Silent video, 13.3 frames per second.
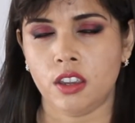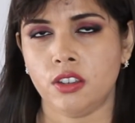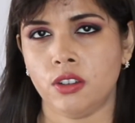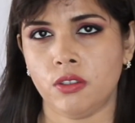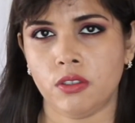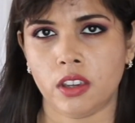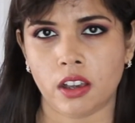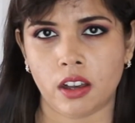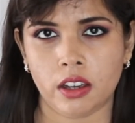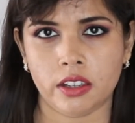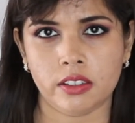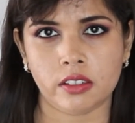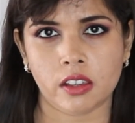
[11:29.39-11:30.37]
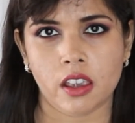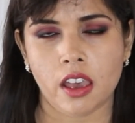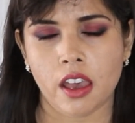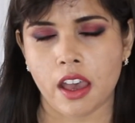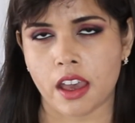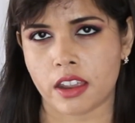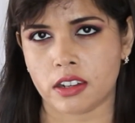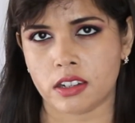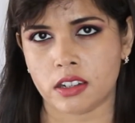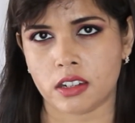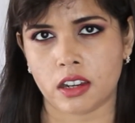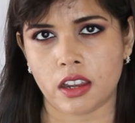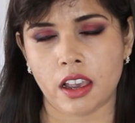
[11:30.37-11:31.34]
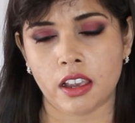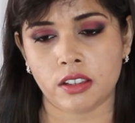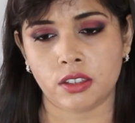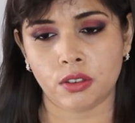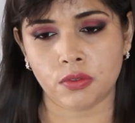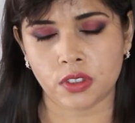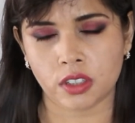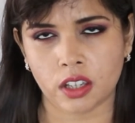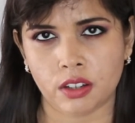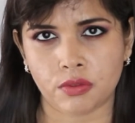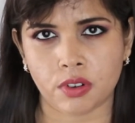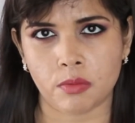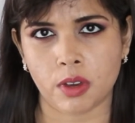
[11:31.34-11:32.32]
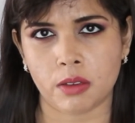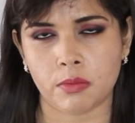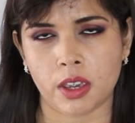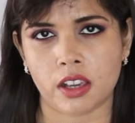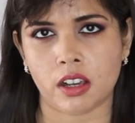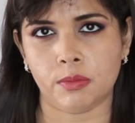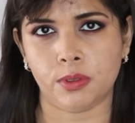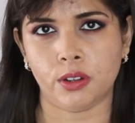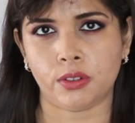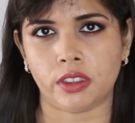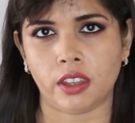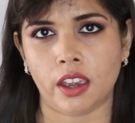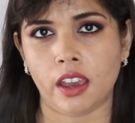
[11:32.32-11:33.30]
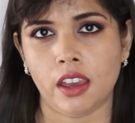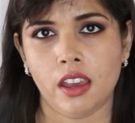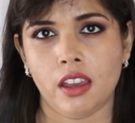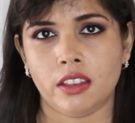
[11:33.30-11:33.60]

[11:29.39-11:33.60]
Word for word: to the eyes and uh, as you've seen from my makeup look there,